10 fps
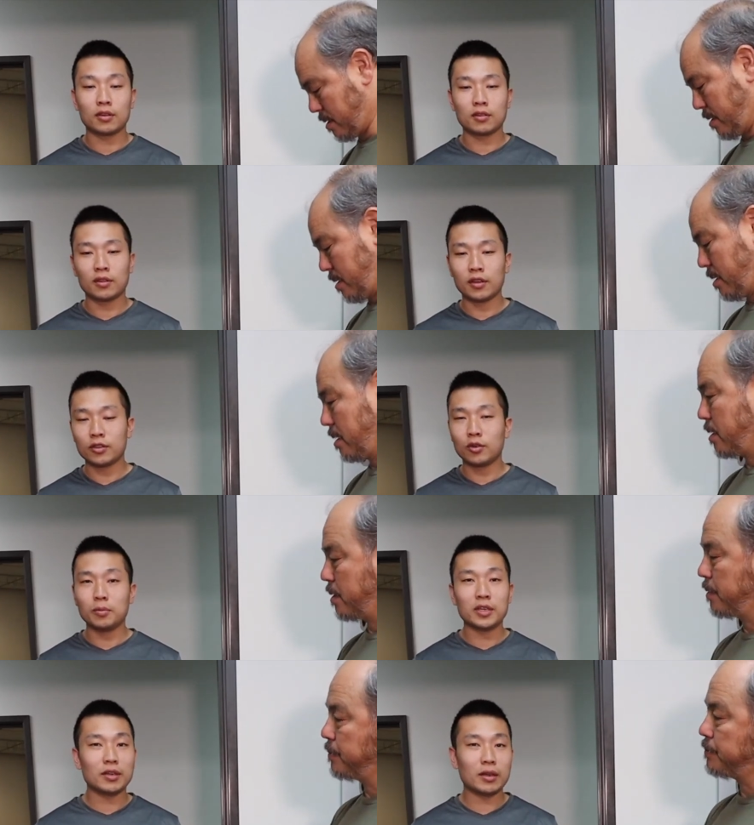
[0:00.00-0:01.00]
Speaker 1: You
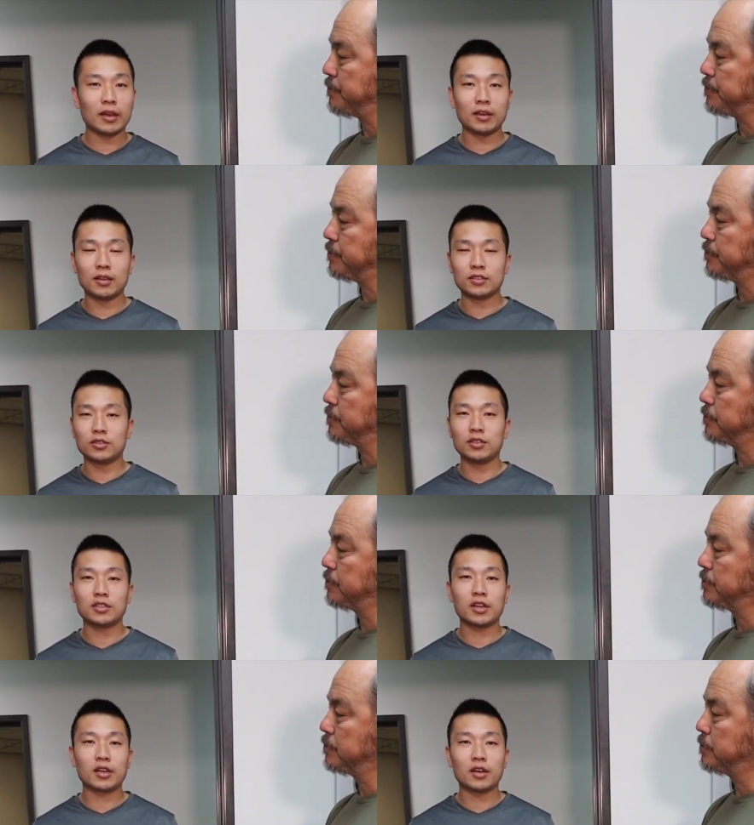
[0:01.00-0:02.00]
guys are in for a
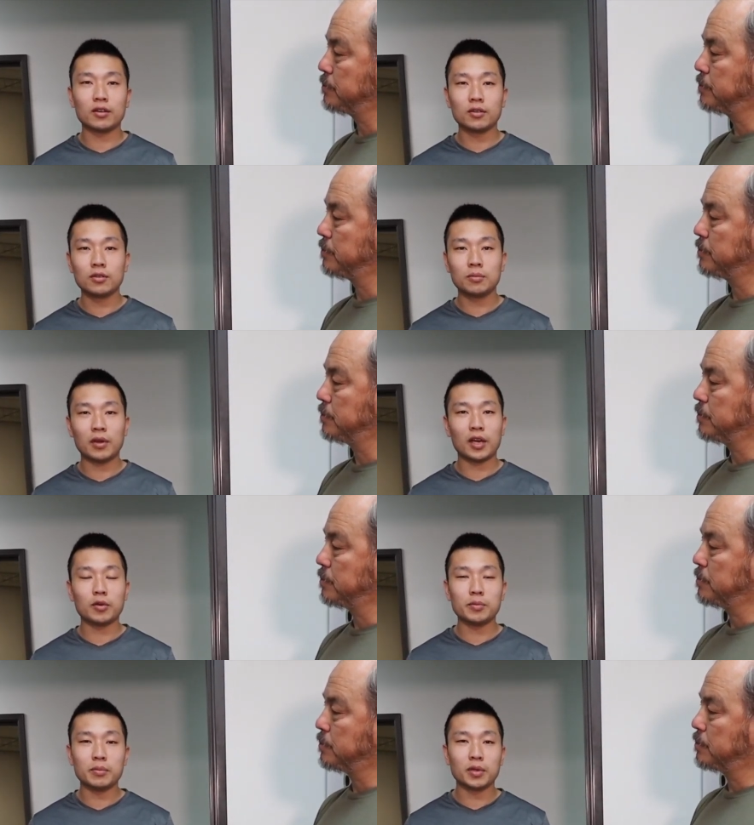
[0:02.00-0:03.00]
treat here. This is
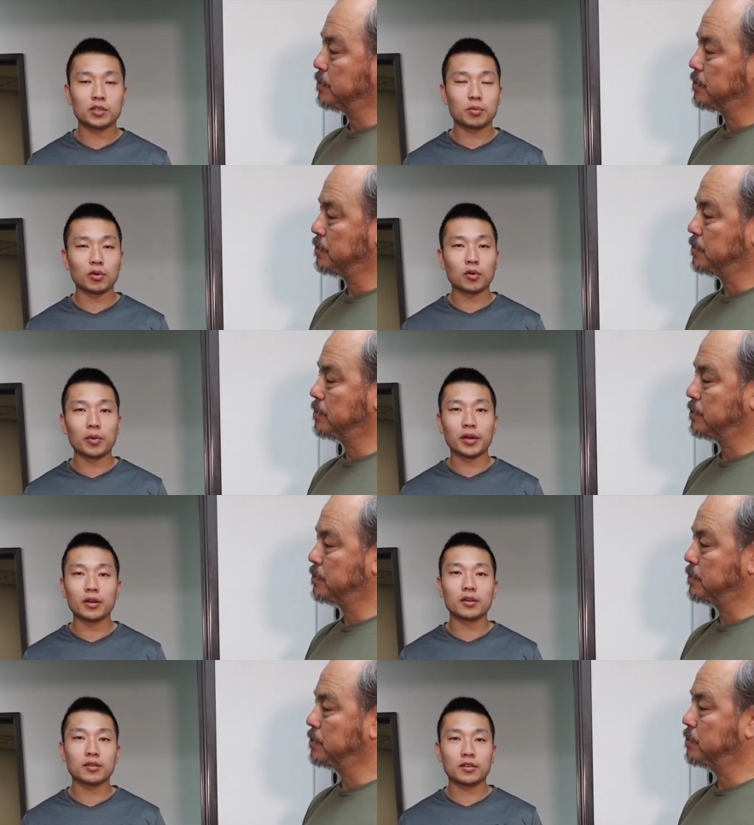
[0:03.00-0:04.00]
Jay,
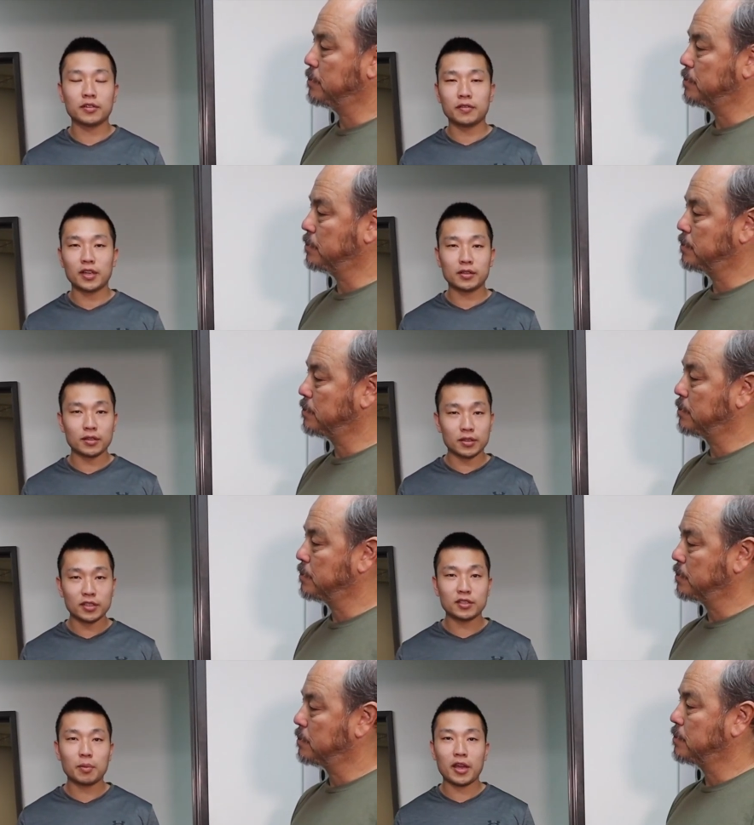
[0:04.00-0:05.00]
4 months
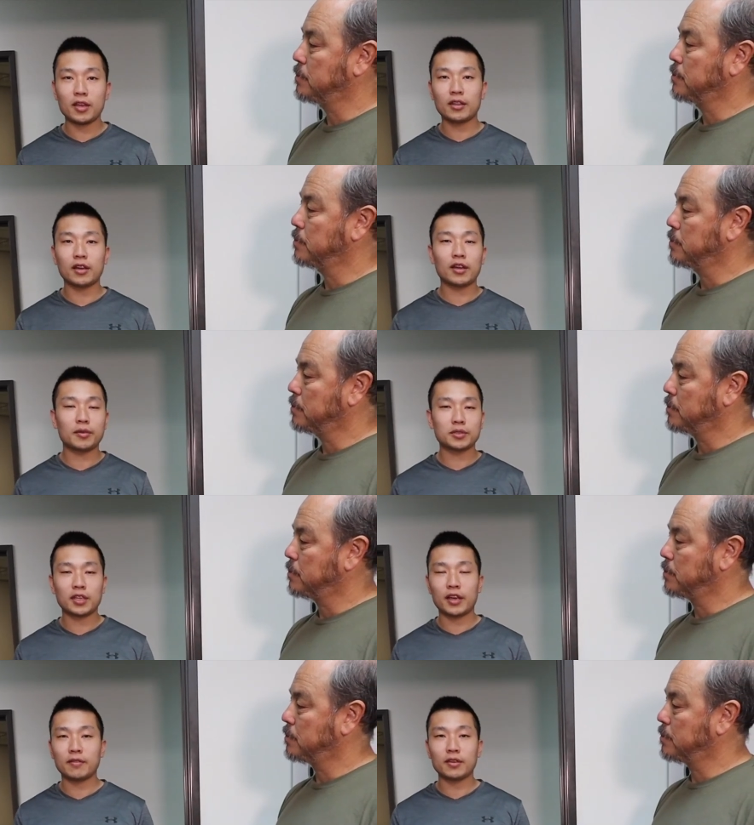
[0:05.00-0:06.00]
later after we did our
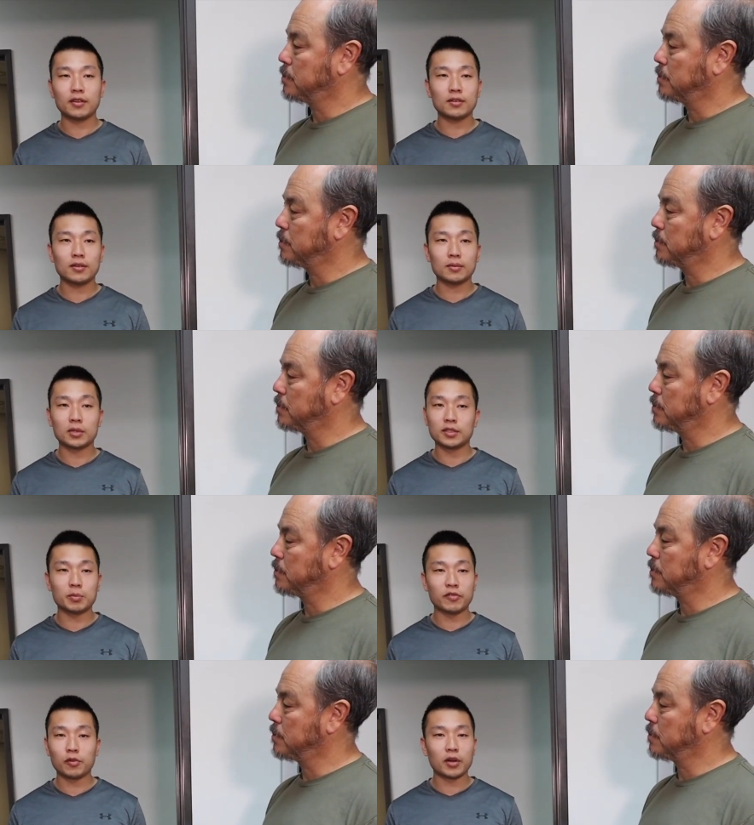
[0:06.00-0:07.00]
previous 2-week
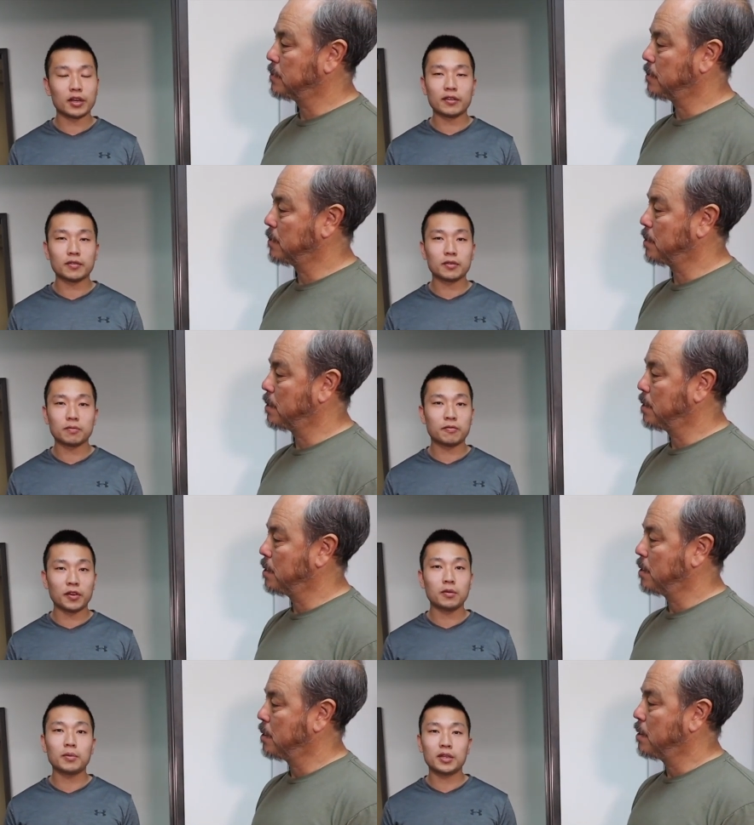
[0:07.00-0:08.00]
boot camp. He
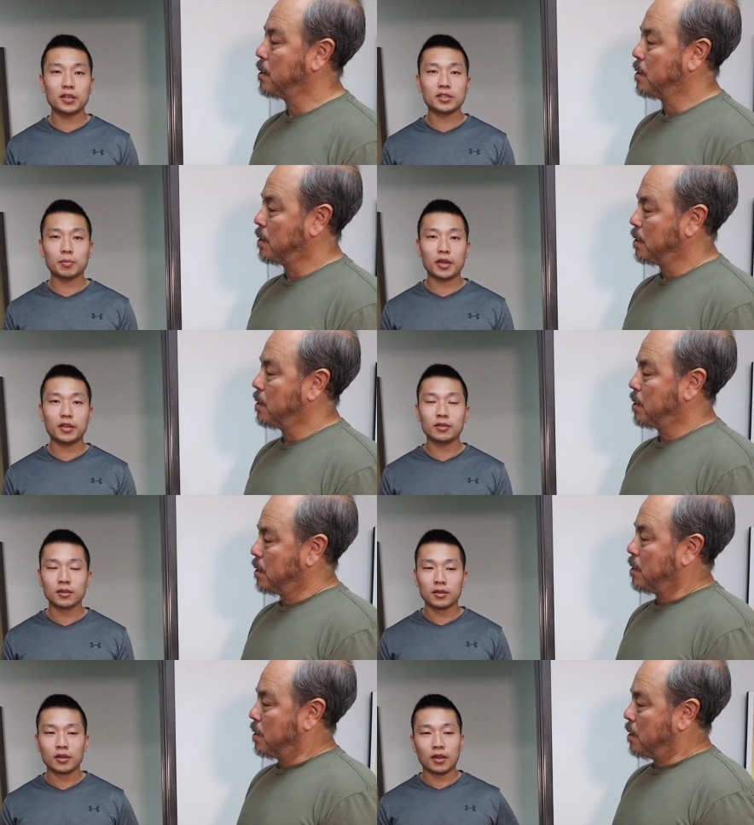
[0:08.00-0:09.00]
did wonderful, so we get to
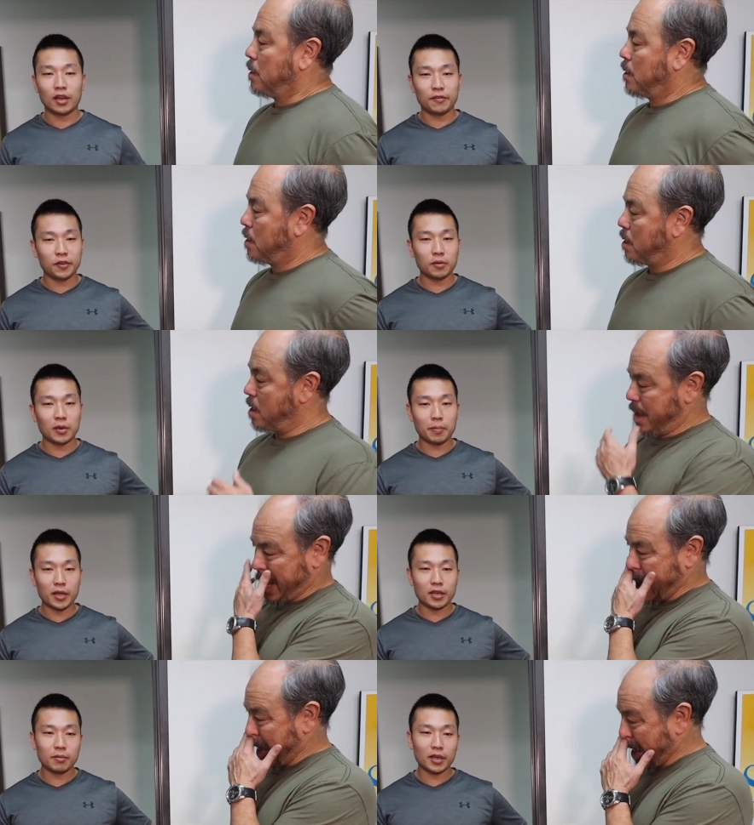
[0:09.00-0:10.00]
find out how he's
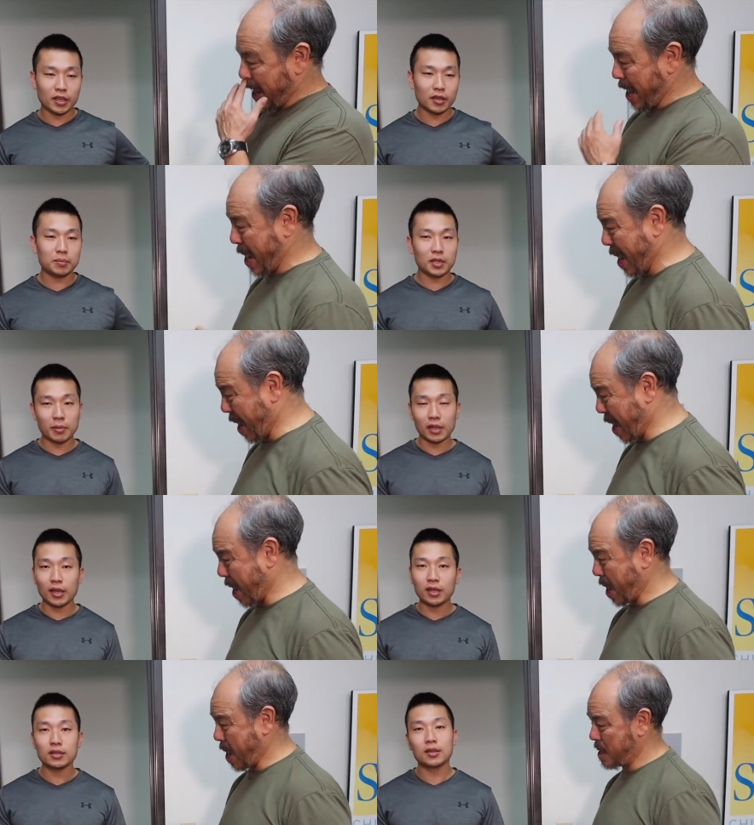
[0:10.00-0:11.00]
been doing for 4
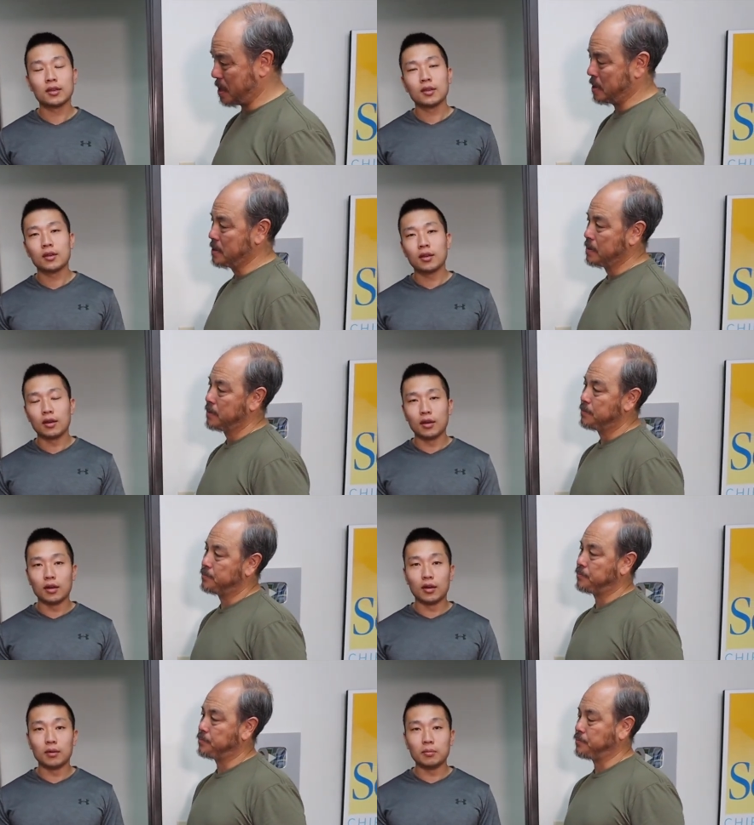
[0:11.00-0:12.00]
months. He's obviously
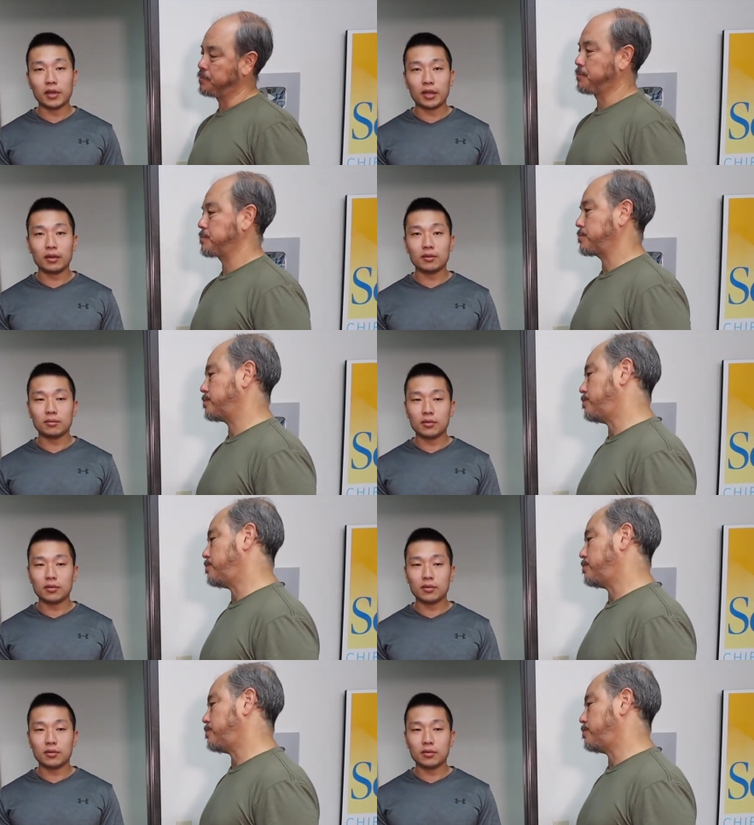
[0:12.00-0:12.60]
back because he needs some extra